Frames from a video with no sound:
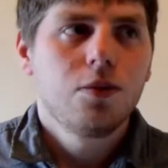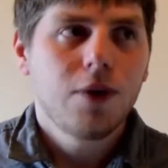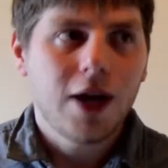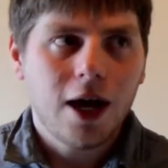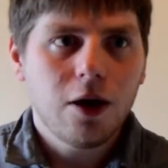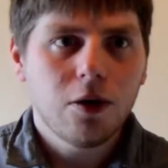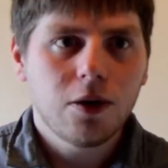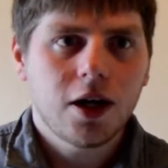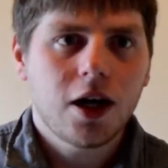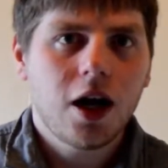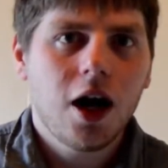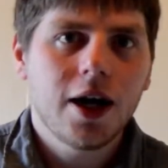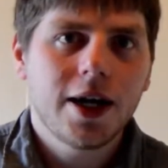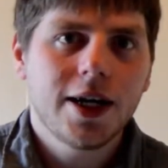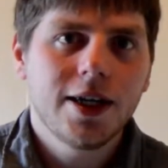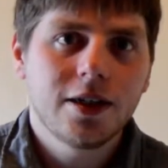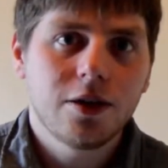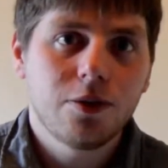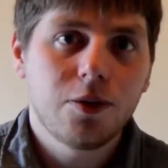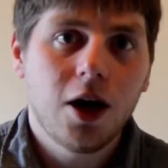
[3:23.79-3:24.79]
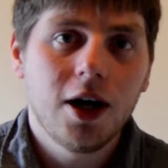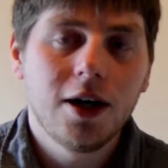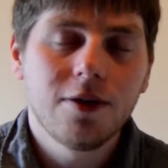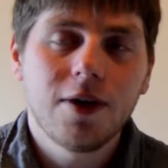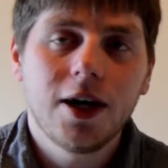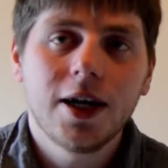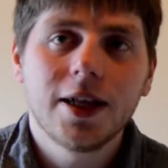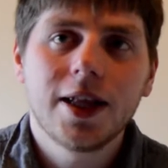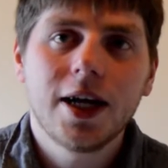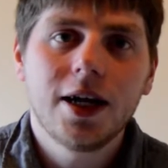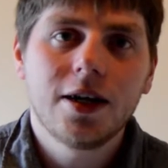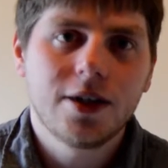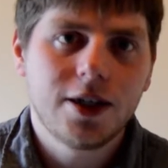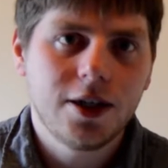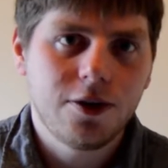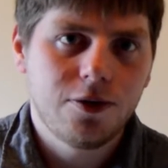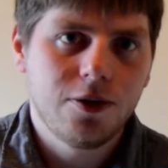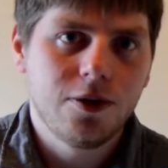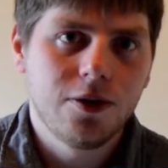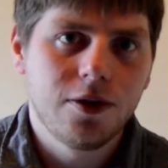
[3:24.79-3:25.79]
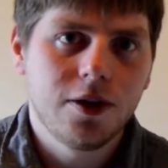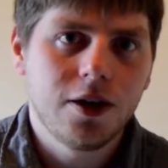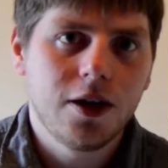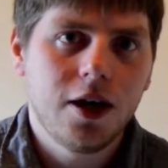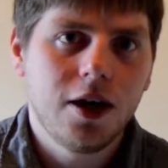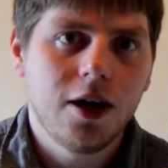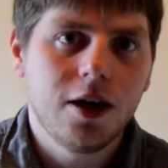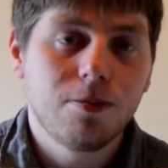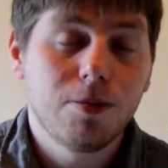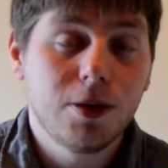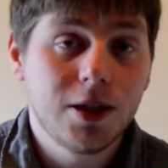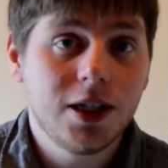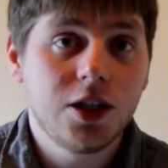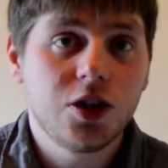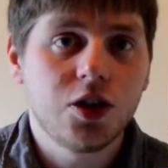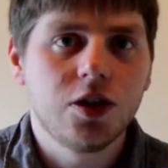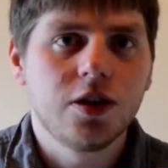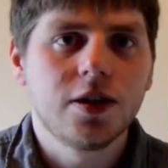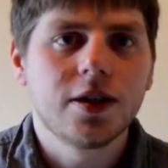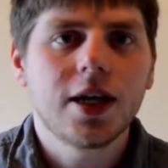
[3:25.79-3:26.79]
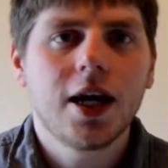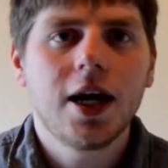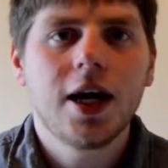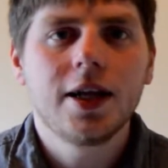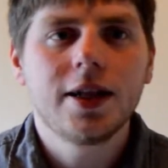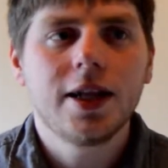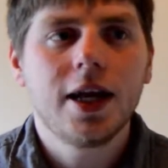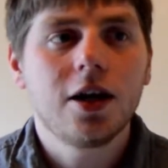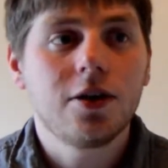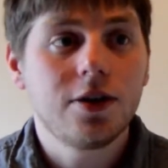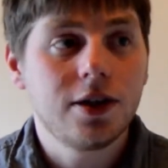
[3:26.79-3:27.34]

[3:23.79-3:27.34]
We get all the Kages arrive at their different positions, and